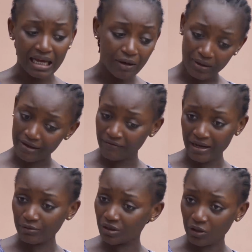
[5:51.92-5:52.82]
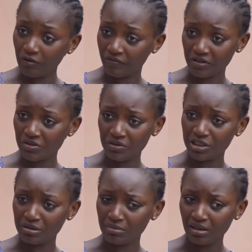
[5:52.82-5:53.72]
Now I found love in
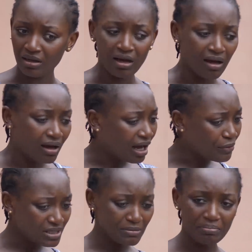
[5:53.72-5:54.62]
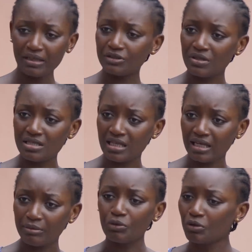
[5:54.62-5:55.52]
Sochima. I'll simply just tell
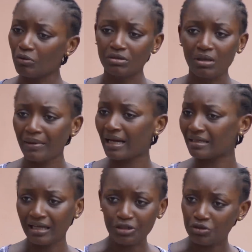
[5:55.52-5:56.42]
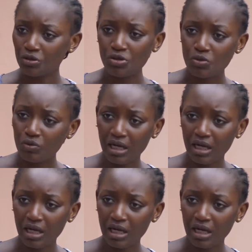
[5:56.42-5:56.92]
him. You know what, Mama? I think I should just go